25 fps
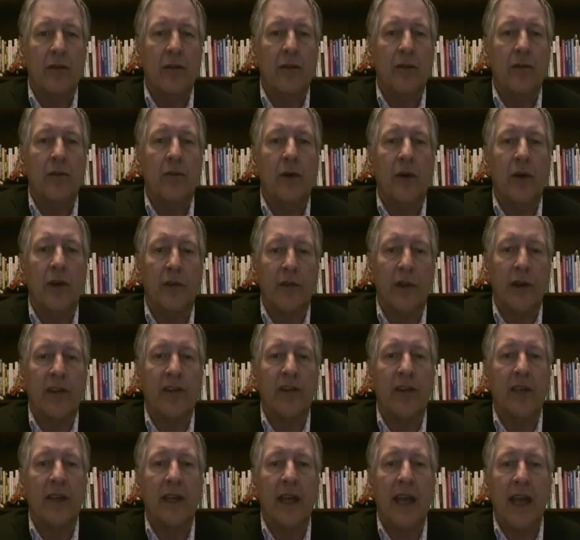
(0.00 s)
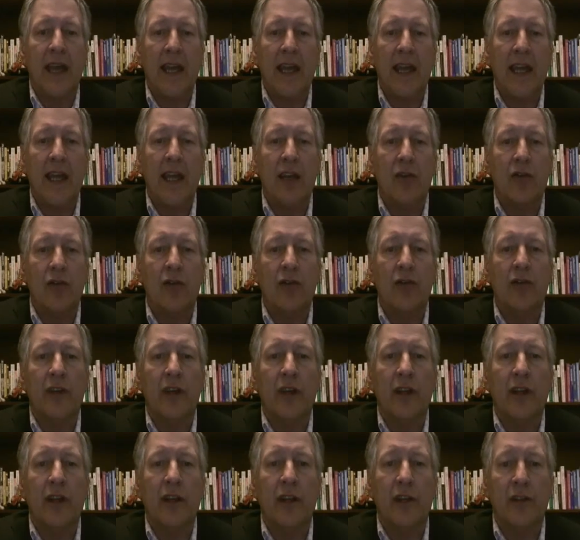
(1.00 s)
for addressing any issues
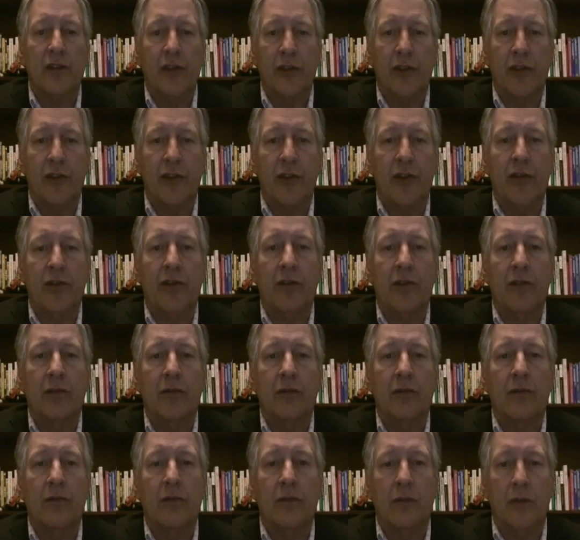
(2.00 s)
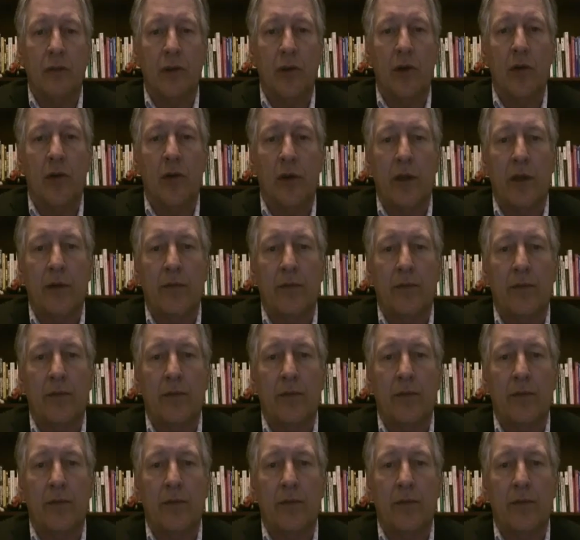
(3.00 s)
and concerns noted.